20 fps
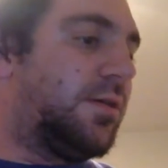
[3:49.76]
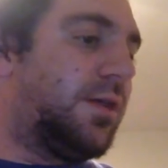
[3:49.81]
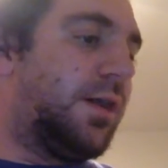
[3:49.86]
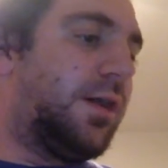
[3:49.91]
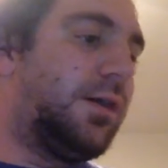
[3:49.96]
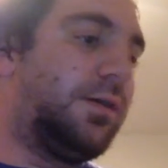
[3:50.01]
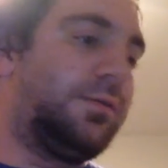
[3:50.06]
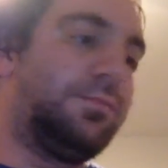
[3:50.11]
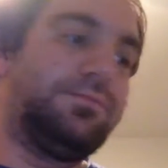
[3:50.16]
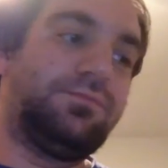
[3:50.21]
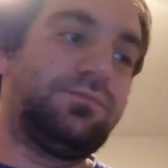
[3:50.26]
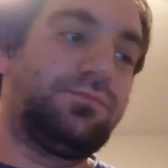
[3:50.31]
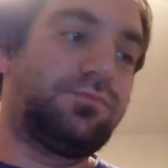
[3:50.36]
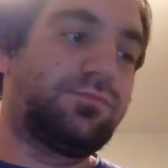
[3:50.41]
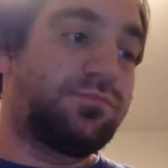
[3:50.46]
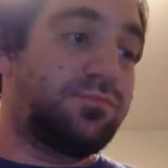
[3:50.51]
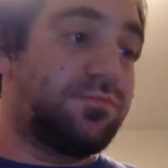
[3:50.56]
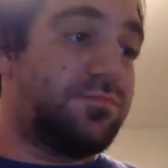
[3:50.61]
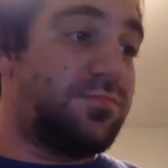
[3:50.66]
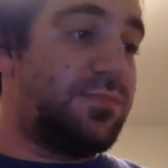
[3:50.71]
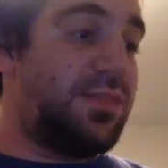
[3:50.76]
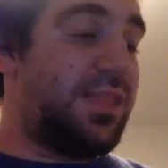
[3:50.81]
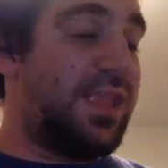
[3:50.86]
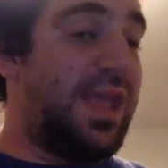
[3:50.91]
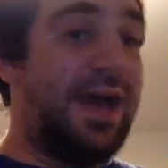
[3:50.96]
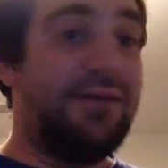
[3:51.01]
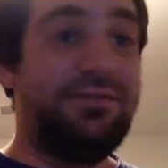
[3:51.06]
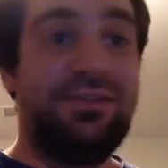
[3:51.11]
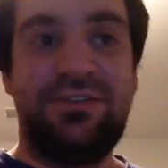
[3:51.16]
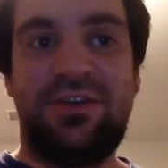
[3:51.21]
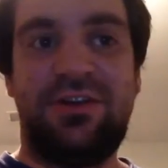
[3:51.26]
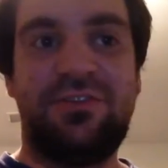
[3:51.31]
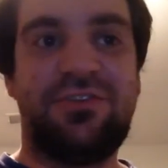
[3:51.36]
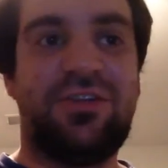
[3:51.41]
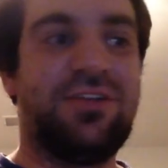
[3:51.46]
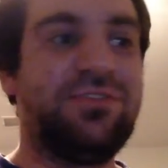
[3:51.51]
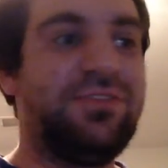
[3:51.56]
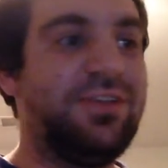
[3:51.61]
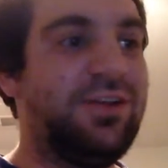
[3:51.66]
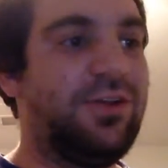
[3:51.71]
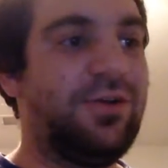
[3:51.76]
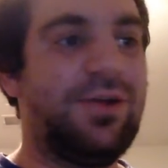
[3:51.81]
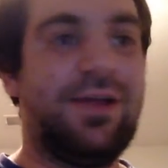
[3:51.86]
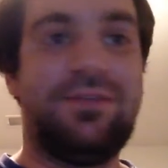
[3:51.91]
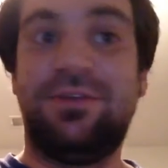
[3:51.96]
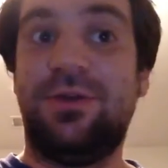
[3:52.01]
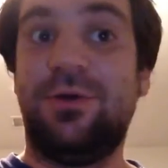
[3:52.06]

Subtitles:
Half these cards honestly don't have